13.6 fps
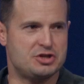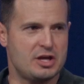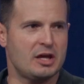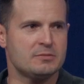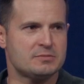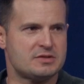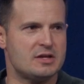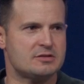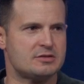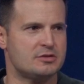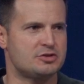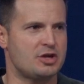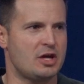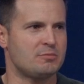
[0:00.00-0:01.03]
James says
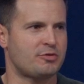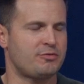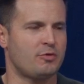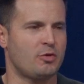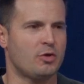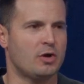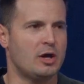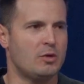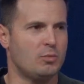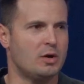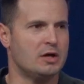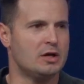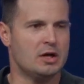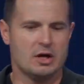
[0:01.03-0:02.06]
in James 4, and
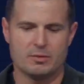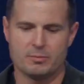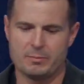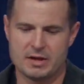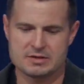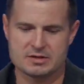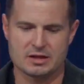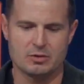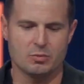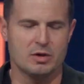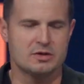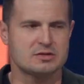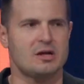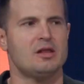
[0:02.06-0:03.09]
what
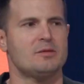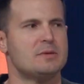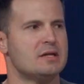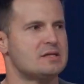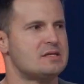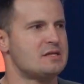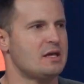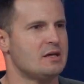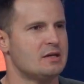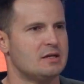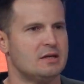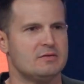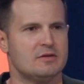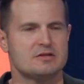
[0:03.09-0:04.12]
Solomon is
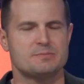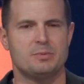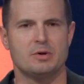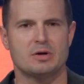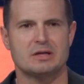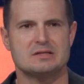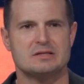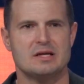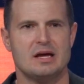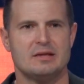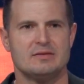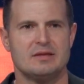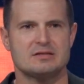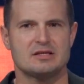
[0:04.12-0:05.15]
saying in this book is
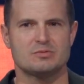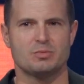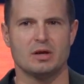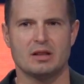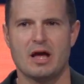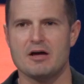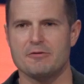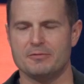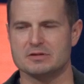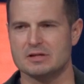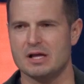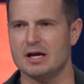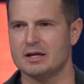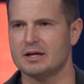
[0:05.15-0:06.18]
that this is what life
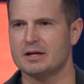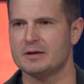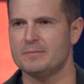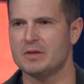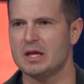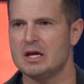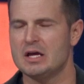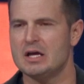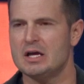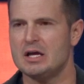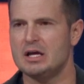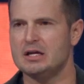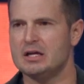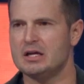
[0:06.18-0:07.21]
is like.
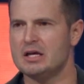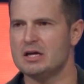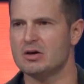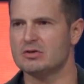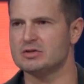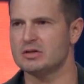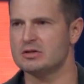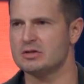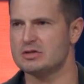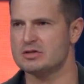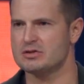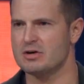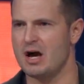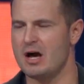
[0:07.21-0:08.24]
He goes on to
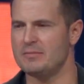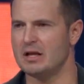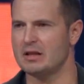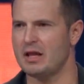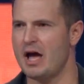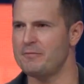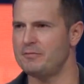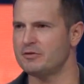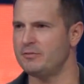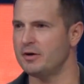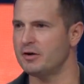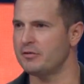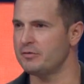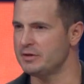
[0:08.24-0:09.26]
describe that life is
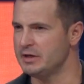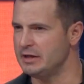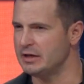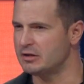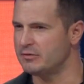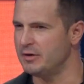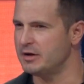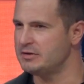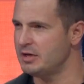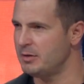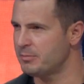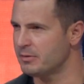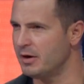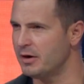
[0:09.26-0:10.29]
very fleeting, it's very
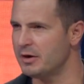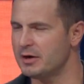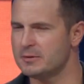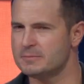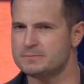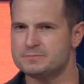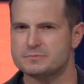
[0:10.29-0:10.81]
temporary,